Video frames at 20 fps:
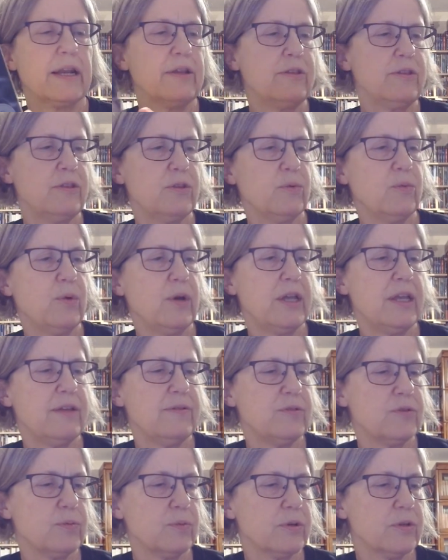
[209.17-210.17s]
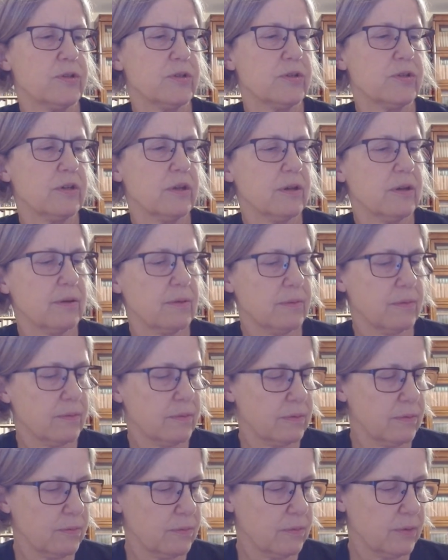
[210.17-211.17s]
I think The Waves was
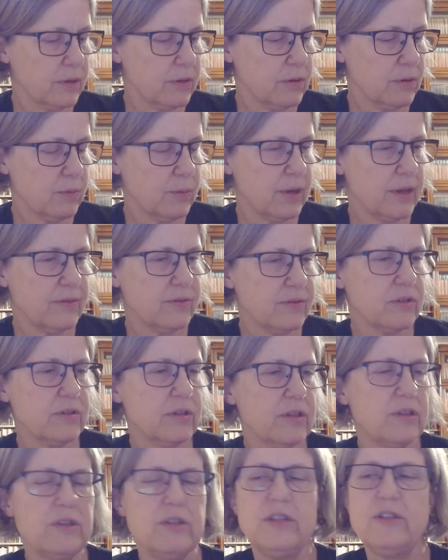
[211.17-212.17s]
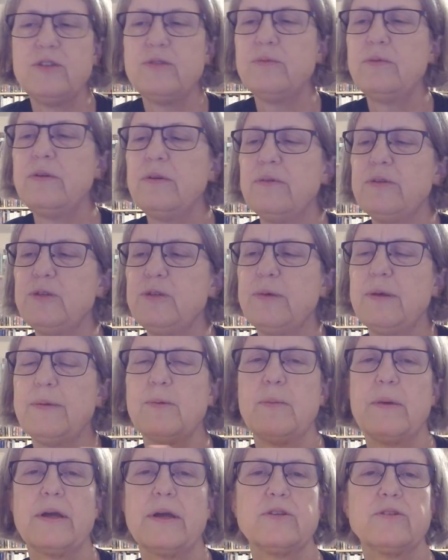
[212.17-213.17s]
the Waves is these
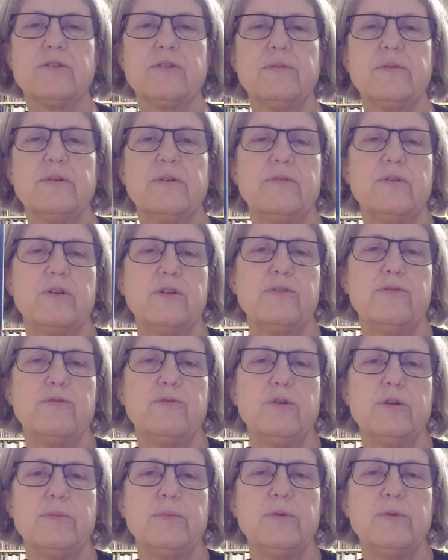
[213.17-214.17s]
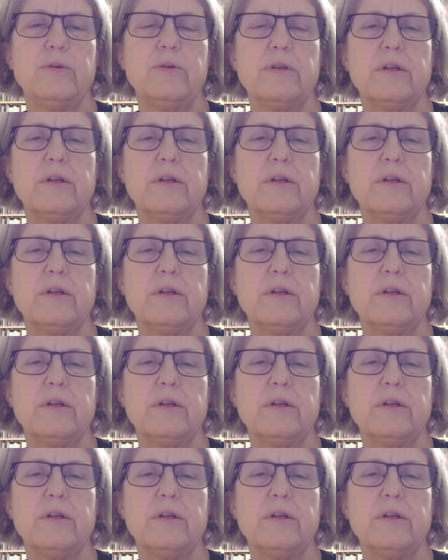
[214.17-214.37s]
paperbacks they're very affordable.